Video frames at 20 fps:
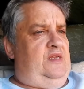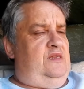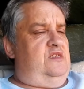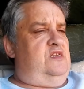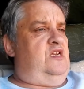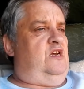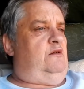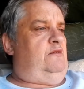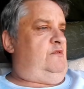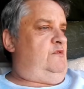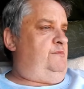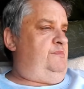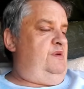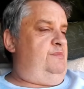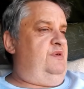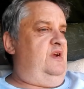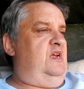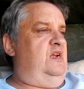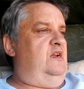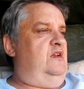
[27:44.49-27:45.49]
So I'll be
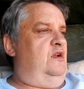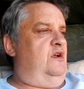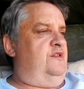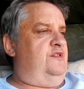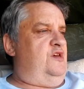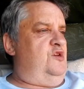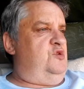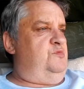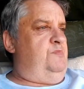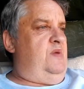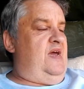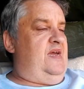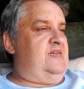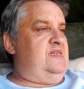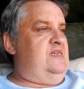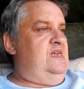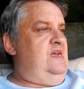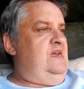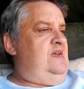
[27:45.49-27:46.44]
bringing a lot of those back.